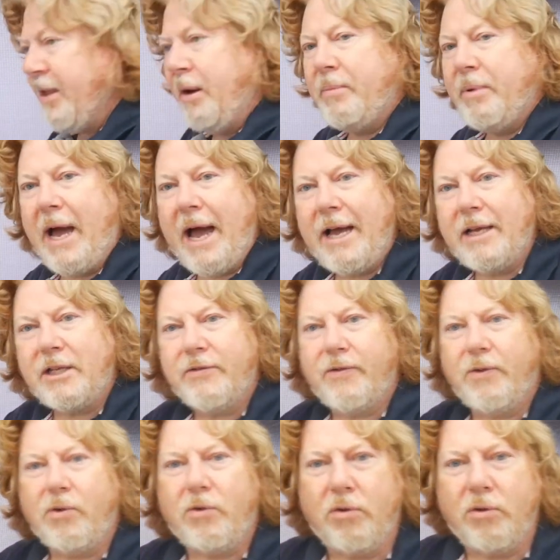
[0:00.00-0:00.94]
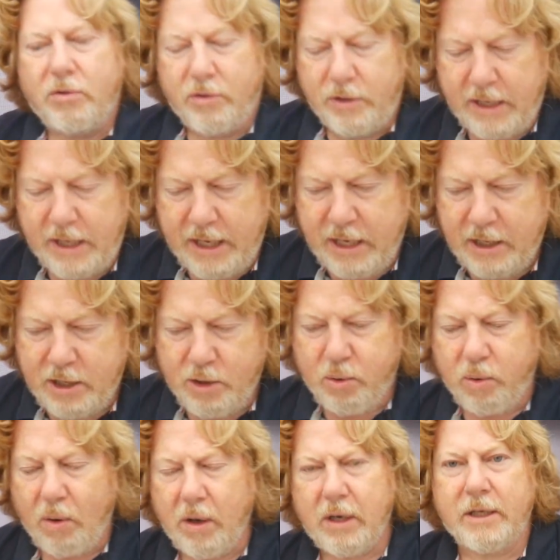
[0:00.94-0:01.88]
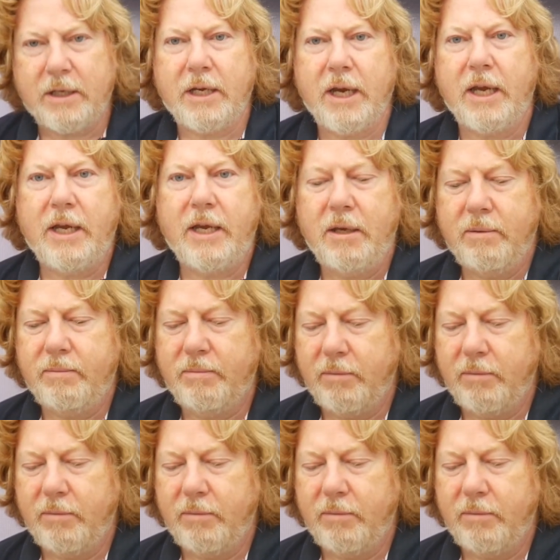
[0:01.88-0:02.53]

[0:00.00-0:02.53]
But as for the quality,